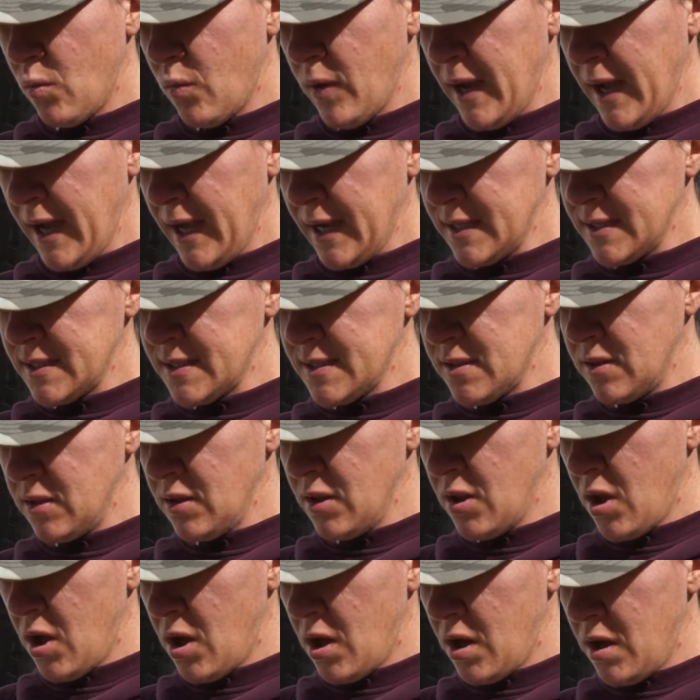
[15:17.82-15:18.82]
wax,
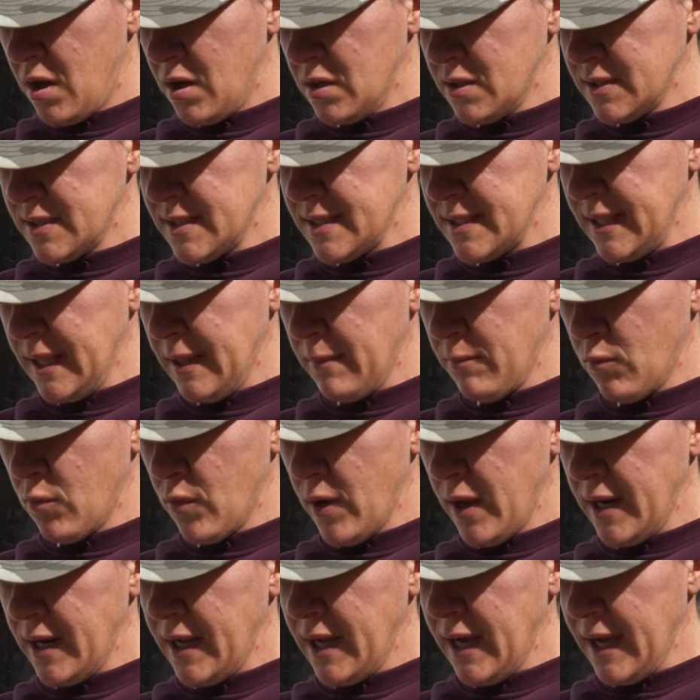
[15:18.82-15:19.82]
long, slim
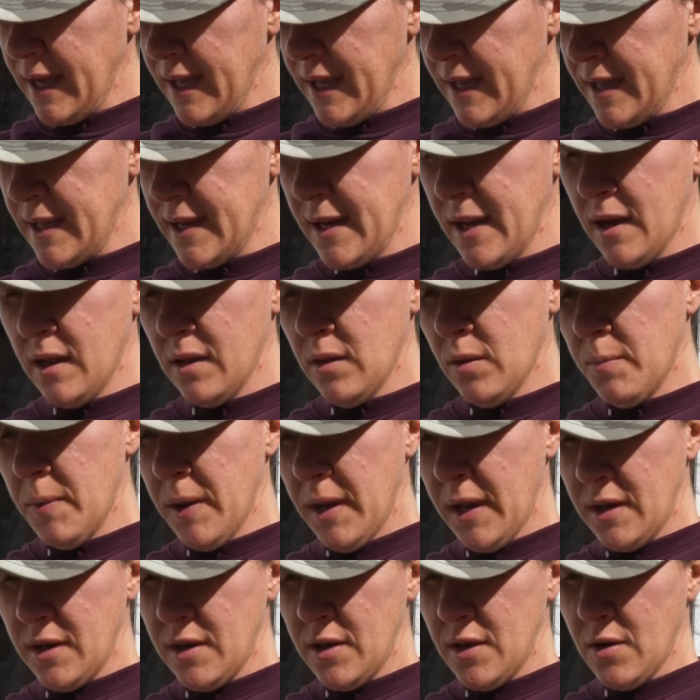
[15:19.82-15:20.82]
red cayenne,
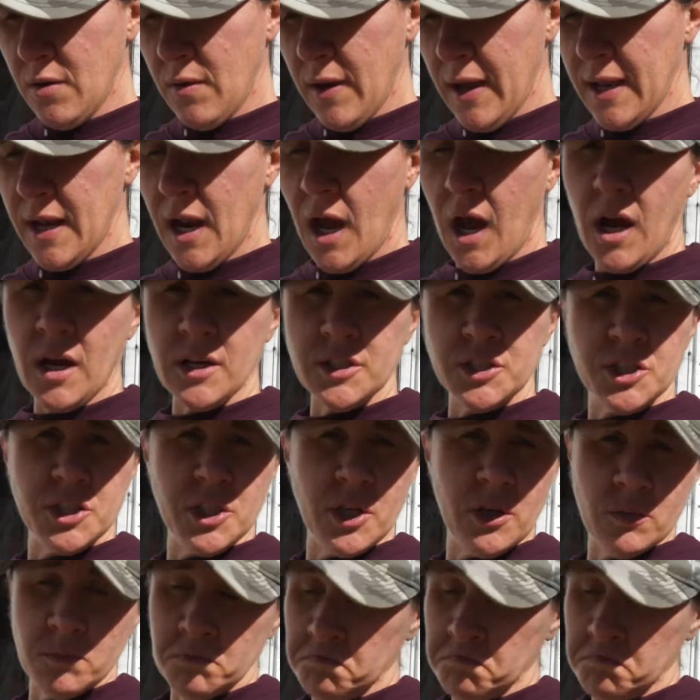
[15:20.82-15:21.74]
jalapeno, and ancho.